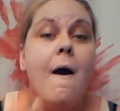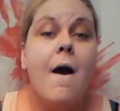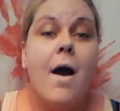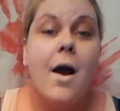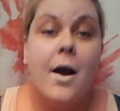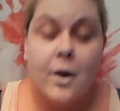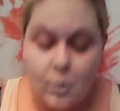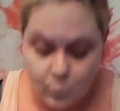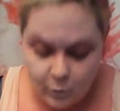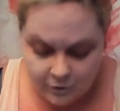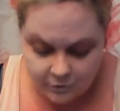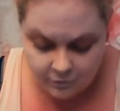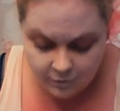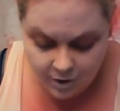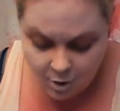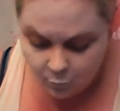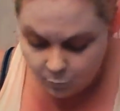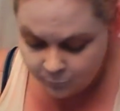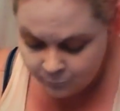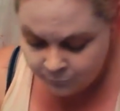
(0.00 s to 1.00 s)
There we
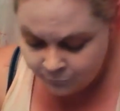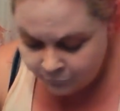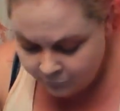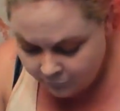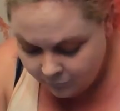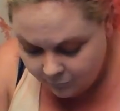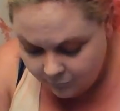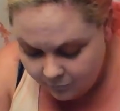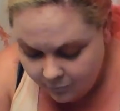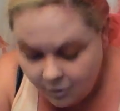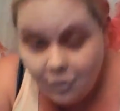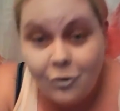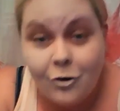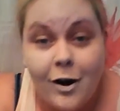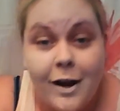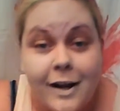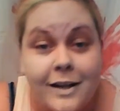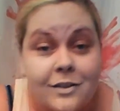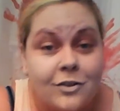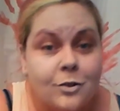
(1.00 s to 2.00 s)
go. All
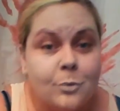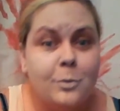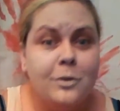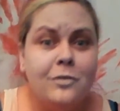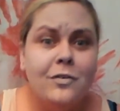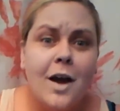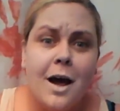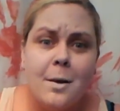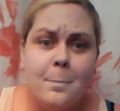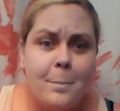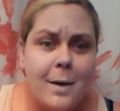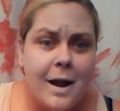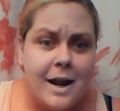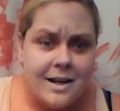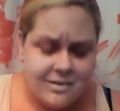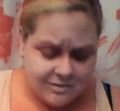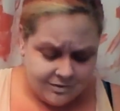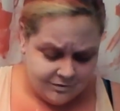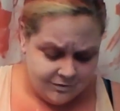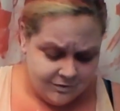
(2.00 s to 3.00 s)
right, so we've got a
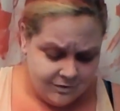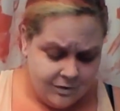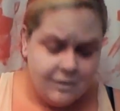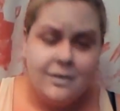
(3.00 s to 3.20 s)
base.